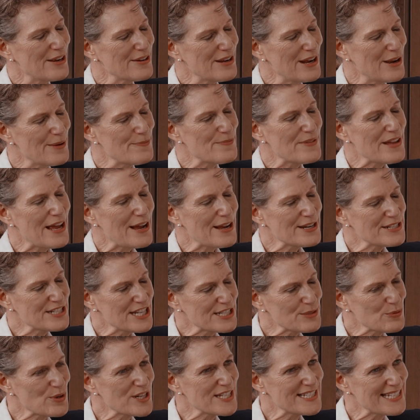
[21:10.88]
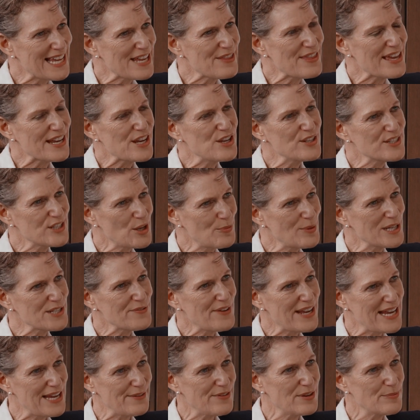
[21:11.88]
I just want to say thank you so much for
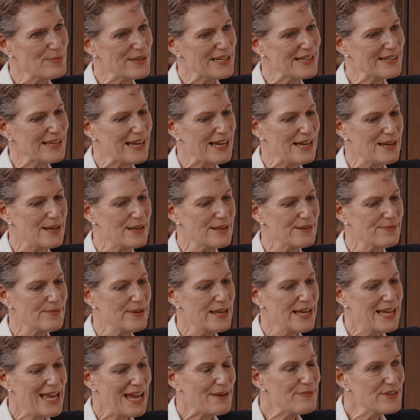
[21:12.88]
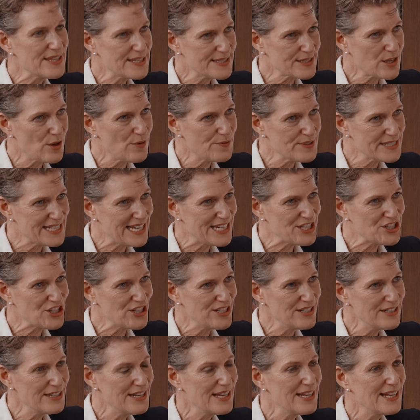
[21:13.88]
having me. Having this
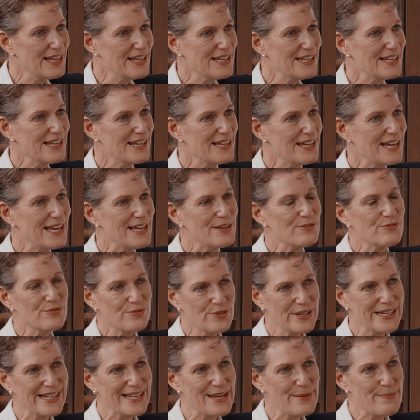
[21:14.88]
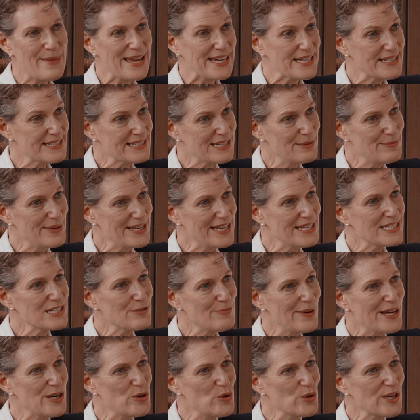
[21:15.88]
conversation really matters to me and to
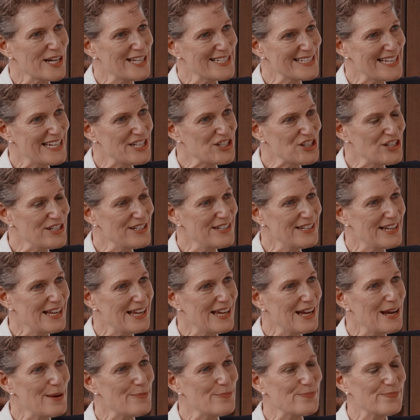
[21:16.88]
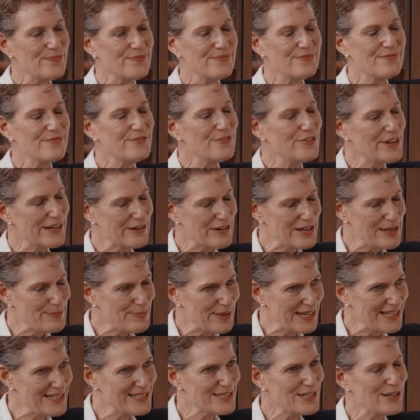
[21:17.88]
my organisation. I'm very
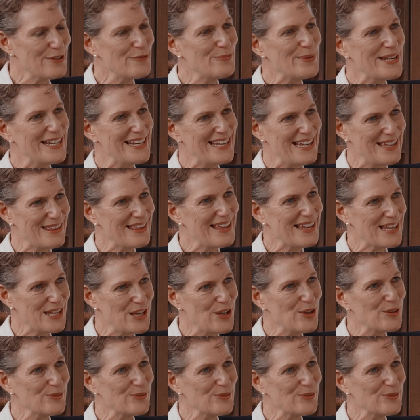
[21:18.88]
pleased to have been here. Thank you.